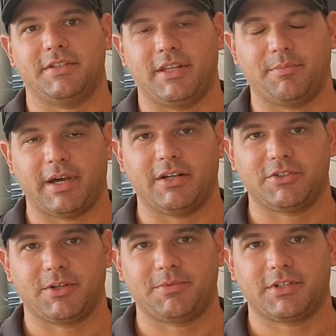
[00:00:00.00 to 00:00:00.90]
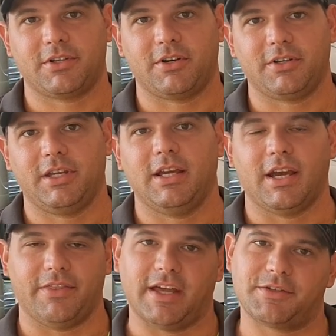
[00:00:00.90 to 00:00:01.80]
that the panel shops have got,
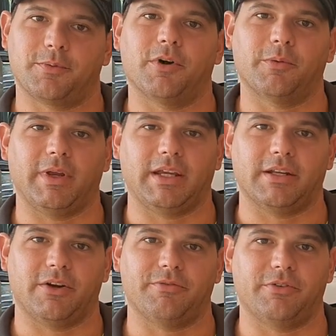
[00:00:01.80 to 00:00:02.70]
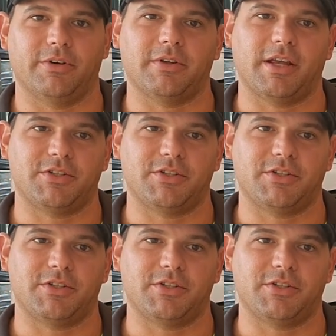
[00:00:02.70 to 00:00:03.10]
and that's why we can offer a